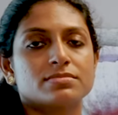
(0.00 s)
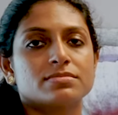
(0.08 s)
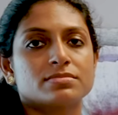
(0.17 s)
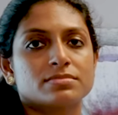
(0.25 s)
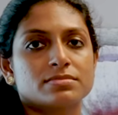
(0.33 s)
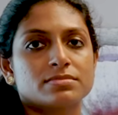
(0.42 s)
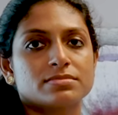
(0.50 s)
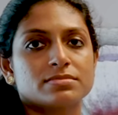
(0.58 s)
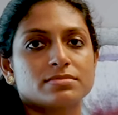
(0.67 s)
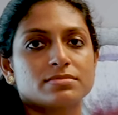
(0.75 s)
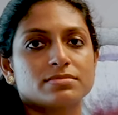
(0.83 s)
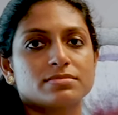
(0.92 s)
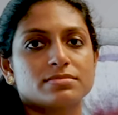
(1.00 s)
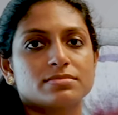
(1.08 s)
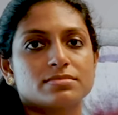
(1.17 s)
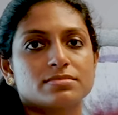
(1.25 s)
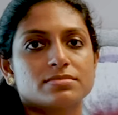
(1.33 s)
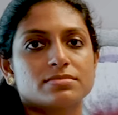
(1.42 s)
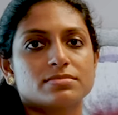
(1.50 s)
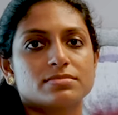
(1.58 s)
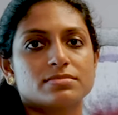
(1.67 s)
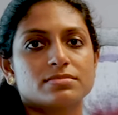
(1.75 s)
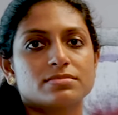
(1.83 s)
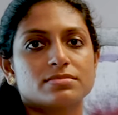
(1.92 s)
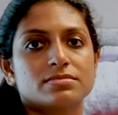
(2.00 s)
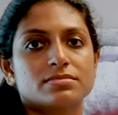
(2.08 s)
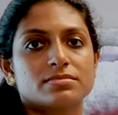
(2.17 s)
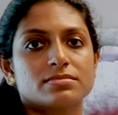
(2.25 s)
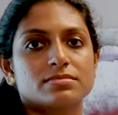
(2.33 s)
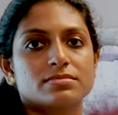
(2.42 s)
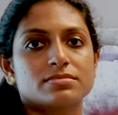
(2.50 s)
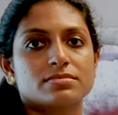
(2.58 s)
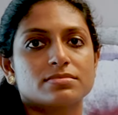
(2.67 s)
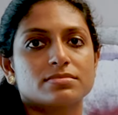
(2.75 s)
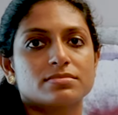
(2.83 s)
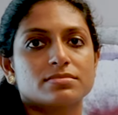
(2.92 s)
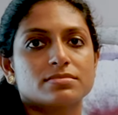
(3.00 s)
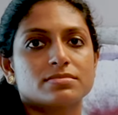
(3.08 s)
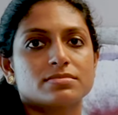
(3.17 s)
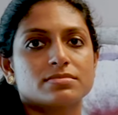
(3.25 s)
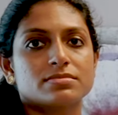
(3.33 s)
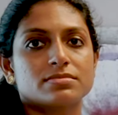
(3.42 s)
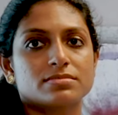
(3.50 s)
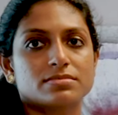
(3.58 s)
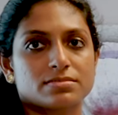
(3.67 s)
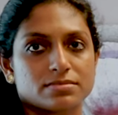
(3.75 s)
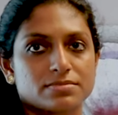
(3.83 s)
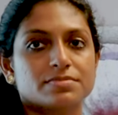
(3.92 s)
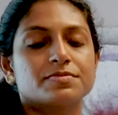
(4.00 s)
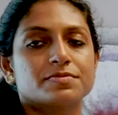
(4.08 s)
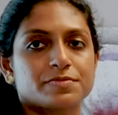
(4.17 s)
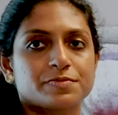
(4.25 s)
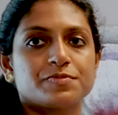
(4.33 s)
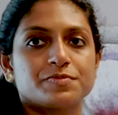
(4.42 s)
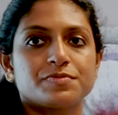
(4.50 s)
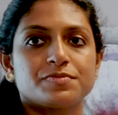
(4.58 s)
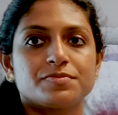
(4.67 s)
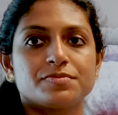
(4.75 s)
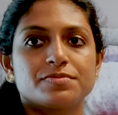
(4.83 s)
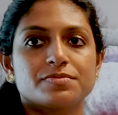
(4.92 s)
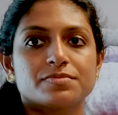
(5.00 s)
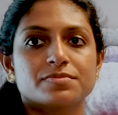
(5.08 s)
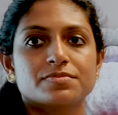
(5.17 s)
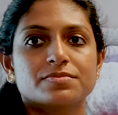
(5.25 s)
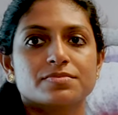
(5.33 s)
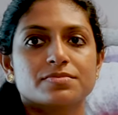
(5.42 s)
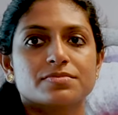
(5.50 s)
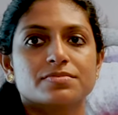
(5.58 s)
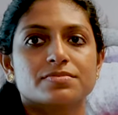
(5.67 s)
(not speaking)